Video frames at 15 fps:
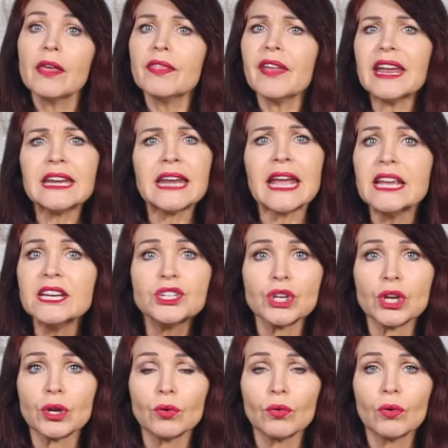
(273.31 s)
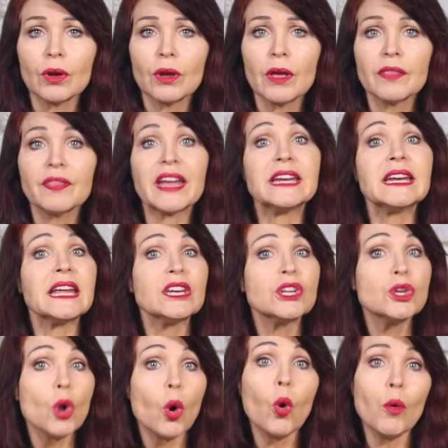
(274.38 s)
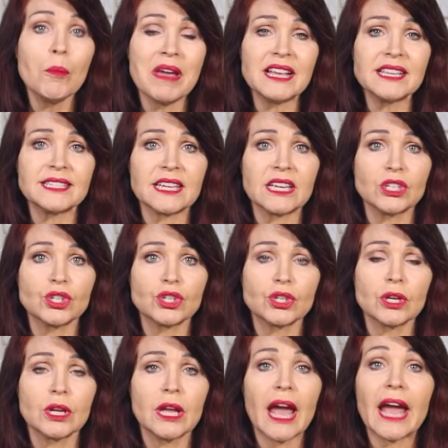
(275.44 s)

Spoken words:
They need you. They need your message.